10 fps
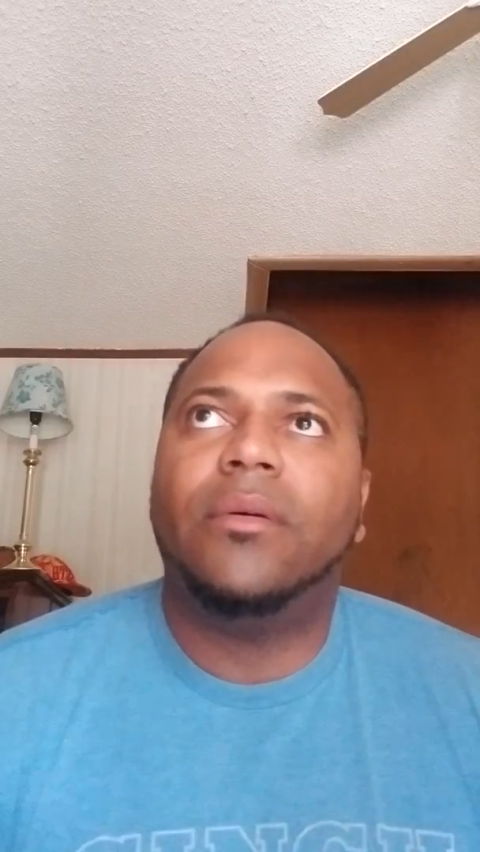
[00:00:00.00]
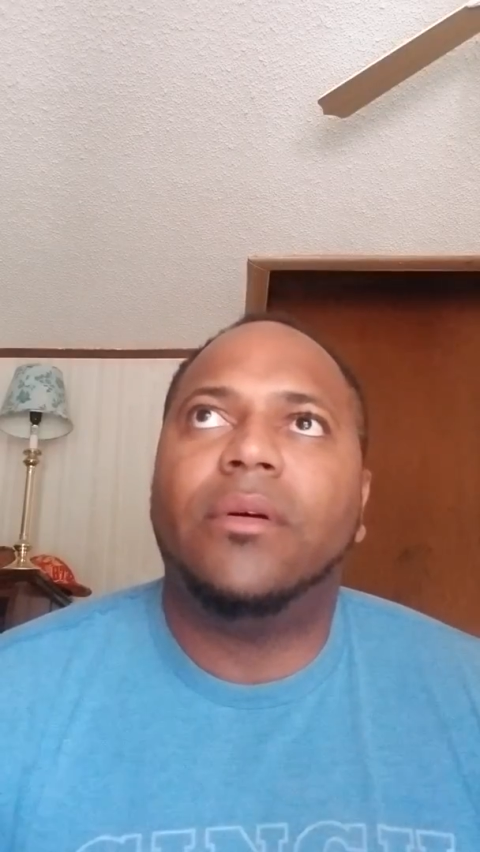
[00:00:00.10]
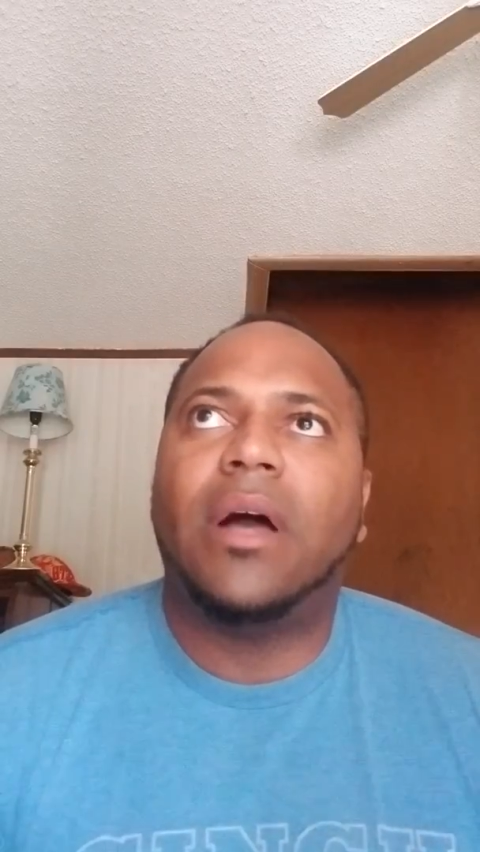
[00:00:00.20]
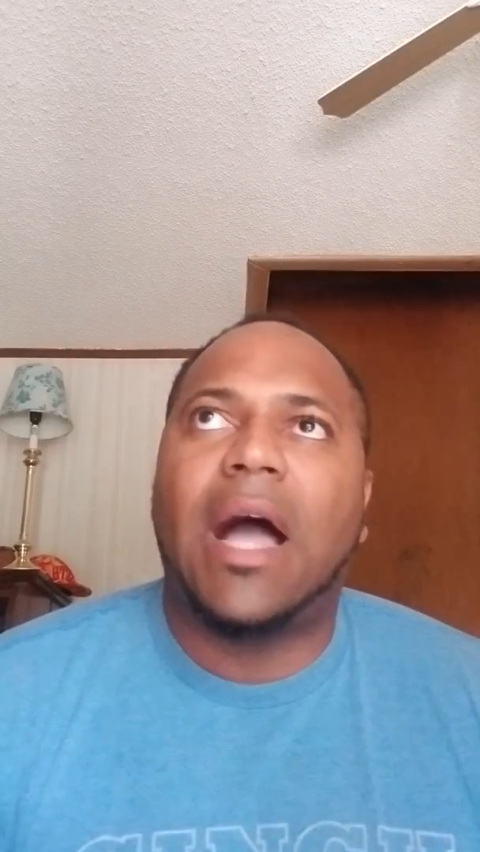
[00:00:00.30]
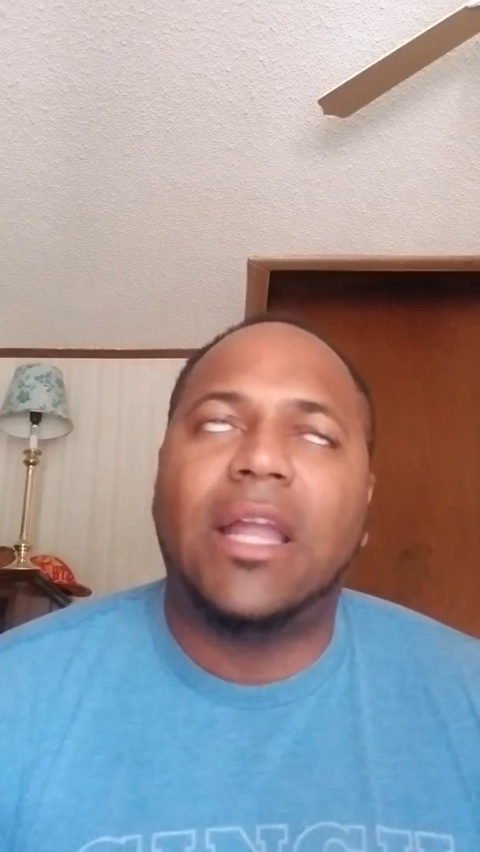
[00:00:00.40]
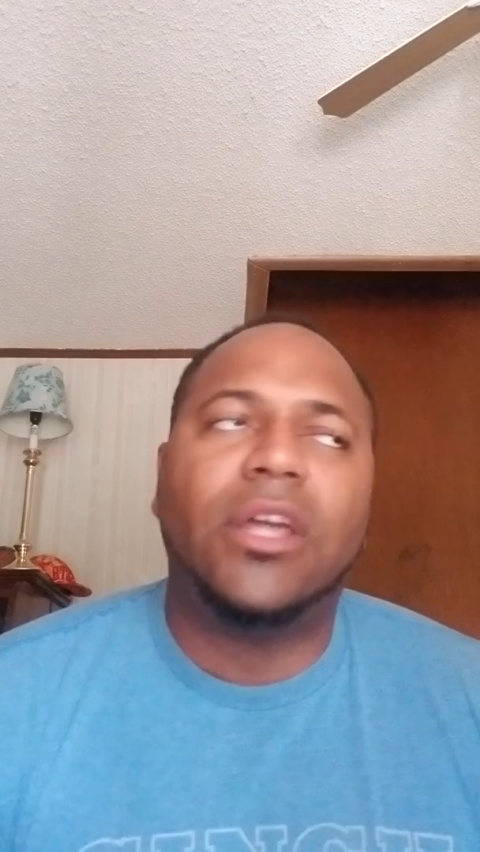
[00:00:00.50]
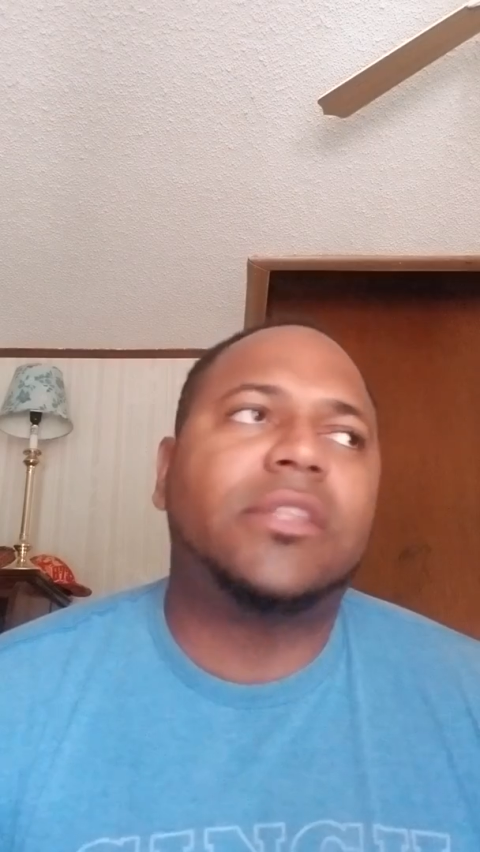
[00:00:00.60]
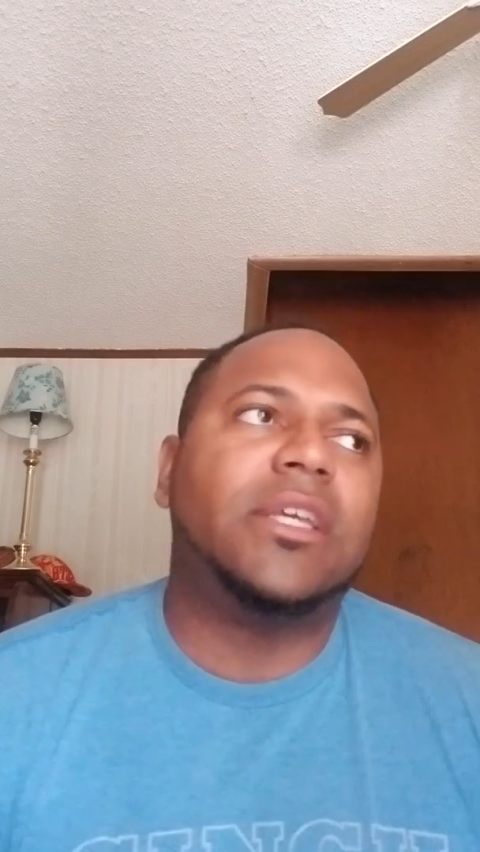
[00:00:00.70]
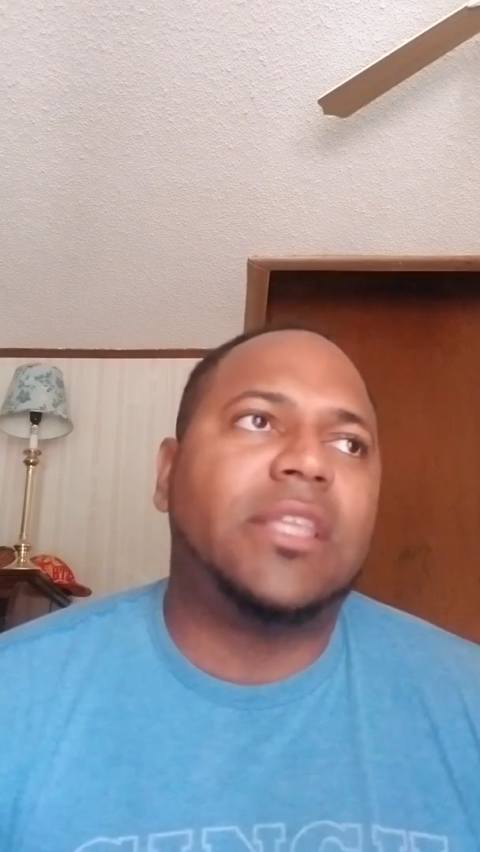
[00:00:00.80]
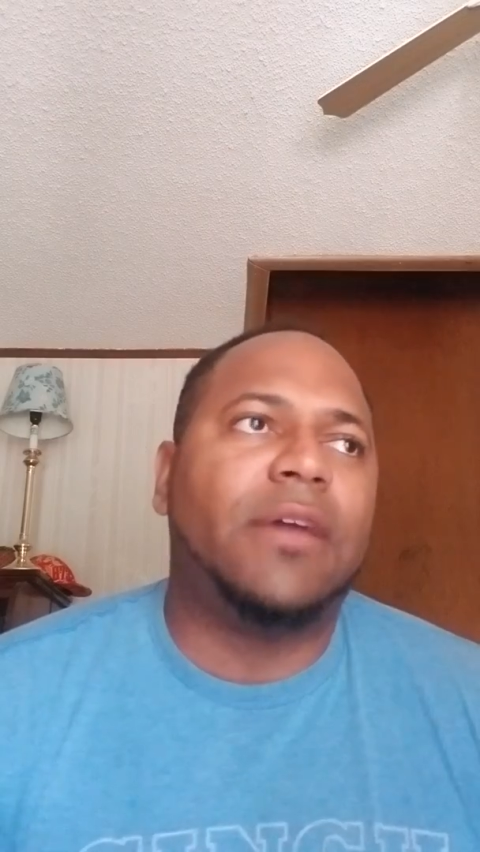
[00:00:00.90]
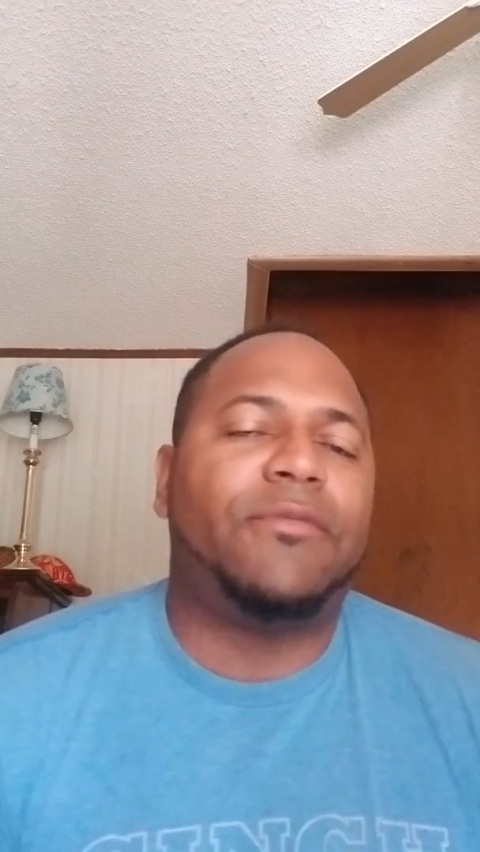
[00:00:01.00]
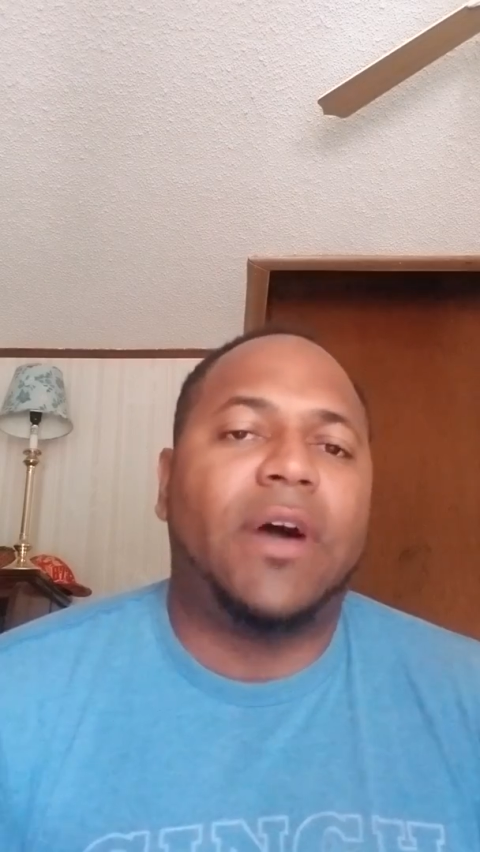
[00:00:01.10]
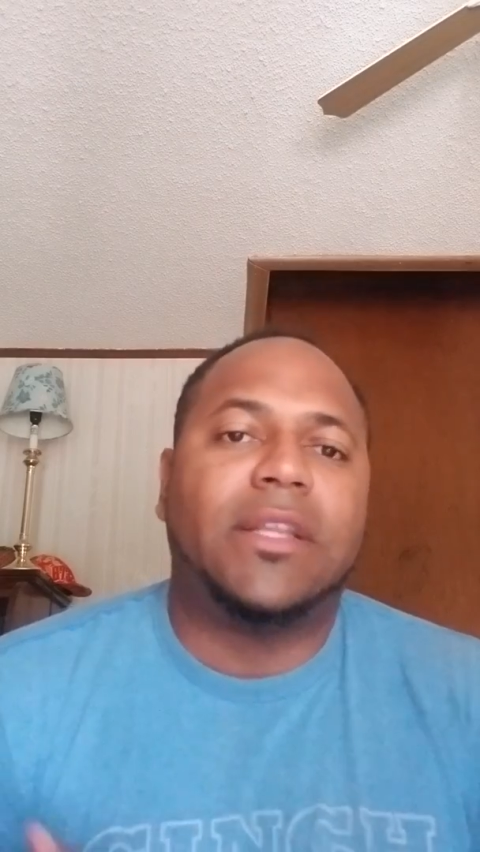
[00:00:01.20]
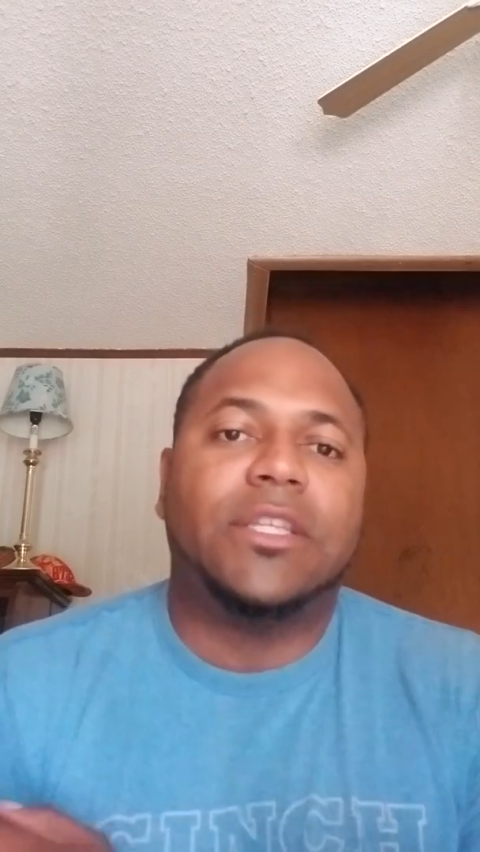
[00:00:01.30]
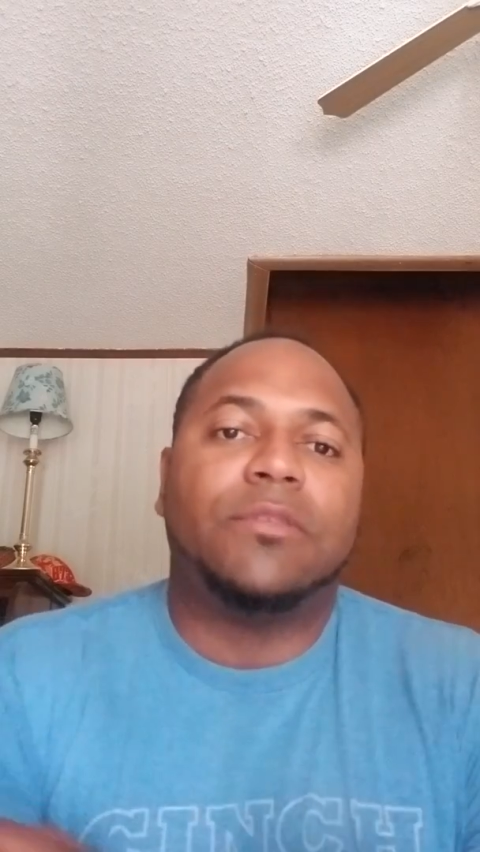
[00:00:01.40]
I looked at that
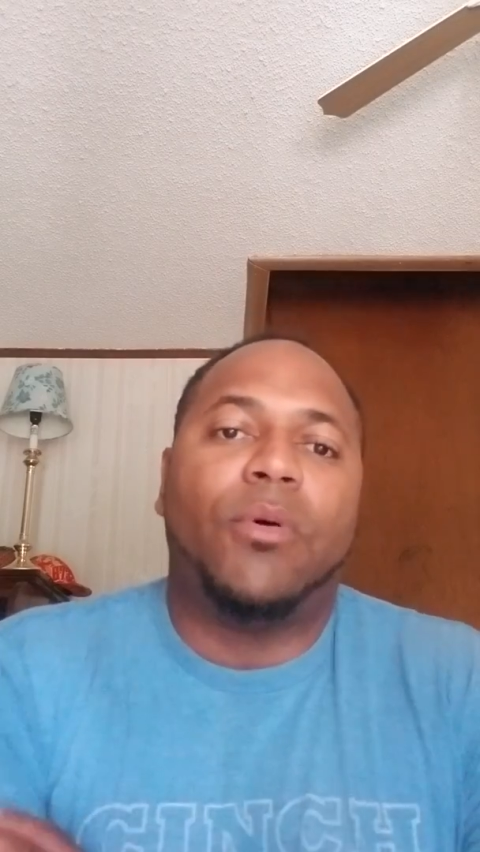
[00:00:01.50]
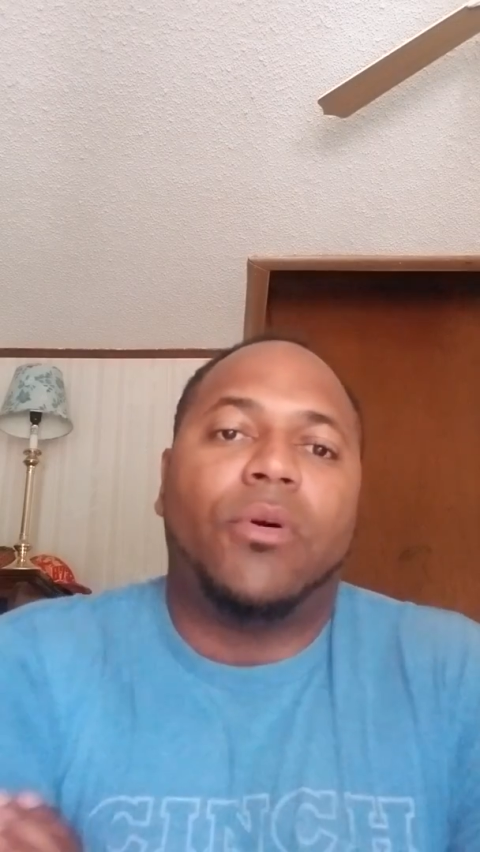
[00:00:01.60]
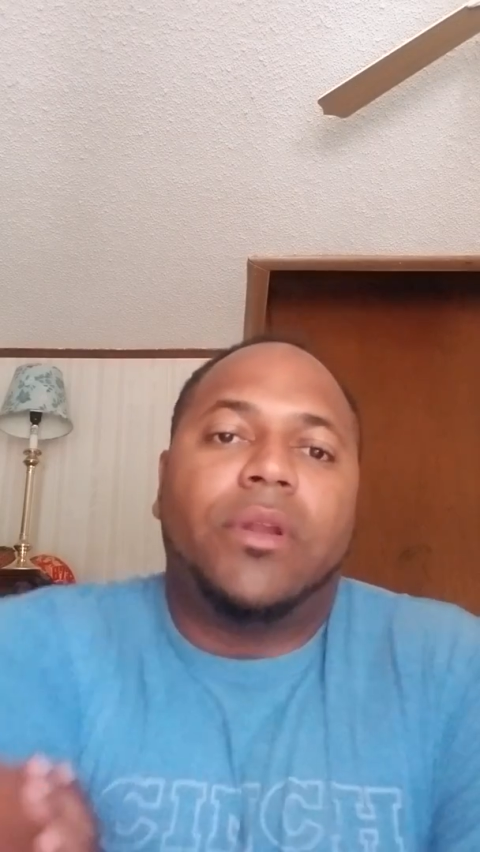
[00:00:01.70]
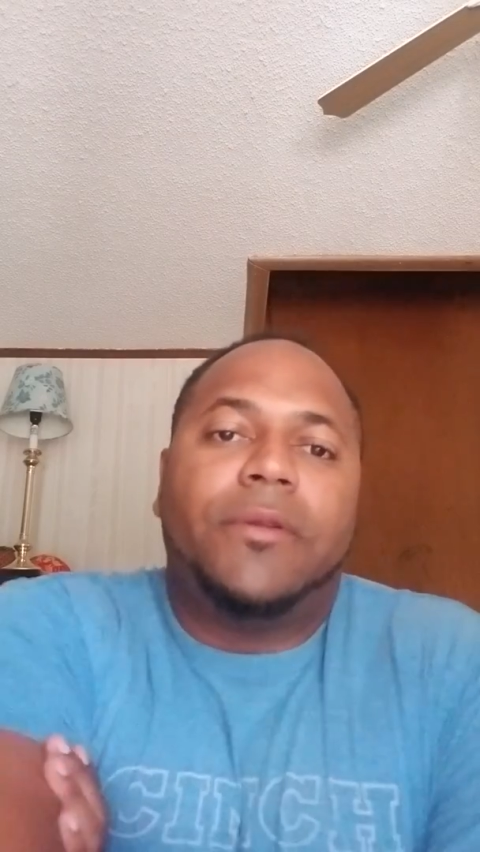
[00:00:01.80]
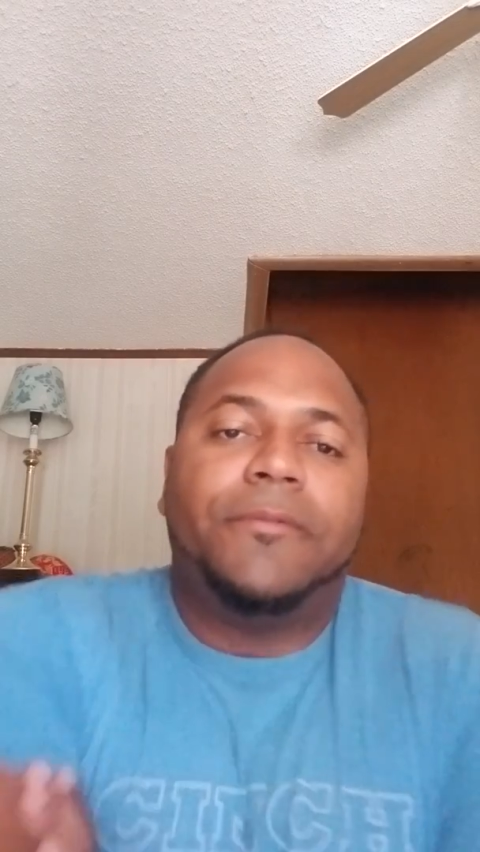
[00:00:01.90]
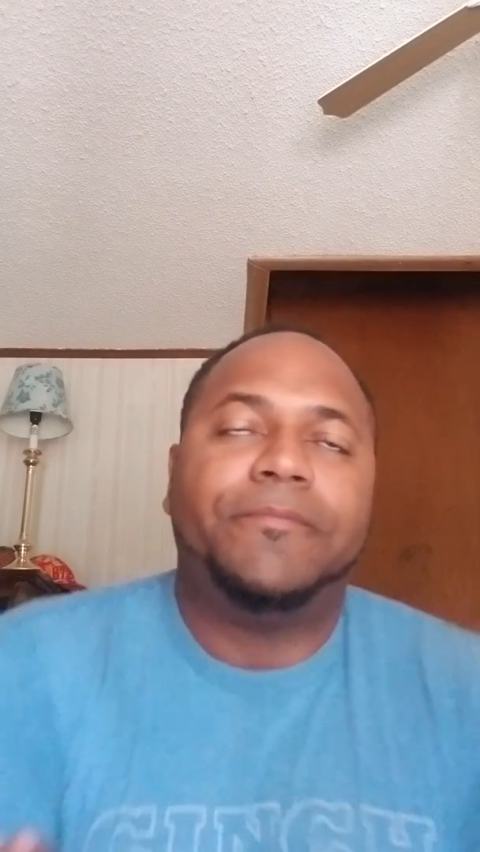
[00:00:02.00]
fight this morning.